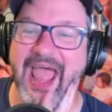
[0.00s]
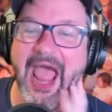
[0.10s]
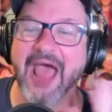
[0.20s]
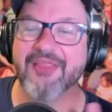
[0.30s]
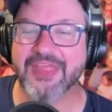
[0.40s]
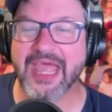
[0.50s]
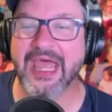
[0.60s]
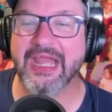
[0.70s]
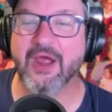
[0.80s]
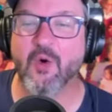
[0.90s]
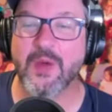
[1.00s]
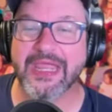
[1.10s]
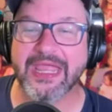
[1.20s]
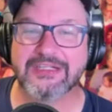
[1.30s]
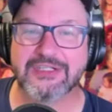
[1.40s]
And then we
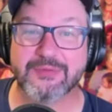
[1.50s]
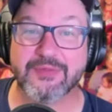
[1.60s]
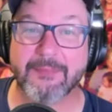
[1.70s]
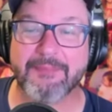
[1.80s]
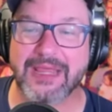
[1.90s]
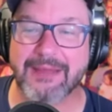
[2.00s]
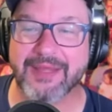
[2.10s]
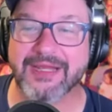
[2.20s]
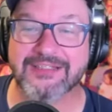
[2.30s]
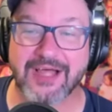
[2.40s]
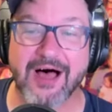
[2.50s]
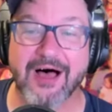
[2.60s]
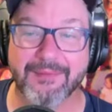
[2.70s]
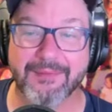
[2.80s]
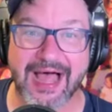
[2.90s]
get to the peeping
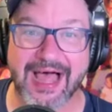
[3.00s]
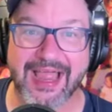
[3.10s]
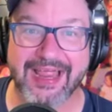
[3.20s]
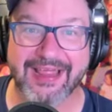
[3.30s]
Tom guy.